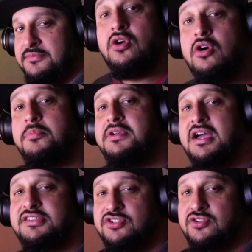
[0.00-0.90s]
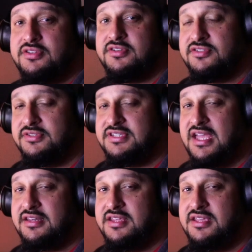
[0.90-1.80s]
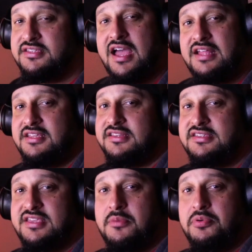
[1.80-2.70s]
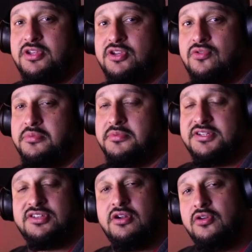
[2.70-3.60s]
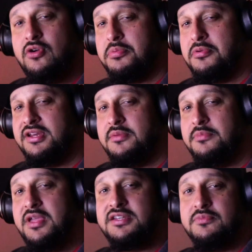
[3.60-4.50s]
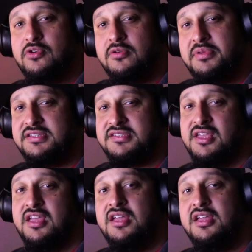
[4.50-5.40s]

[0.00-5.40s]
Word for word: So I hope you guys enjoyed those two techniques. I think they sound pretty cool. I'm going to start incorporating them into more beats.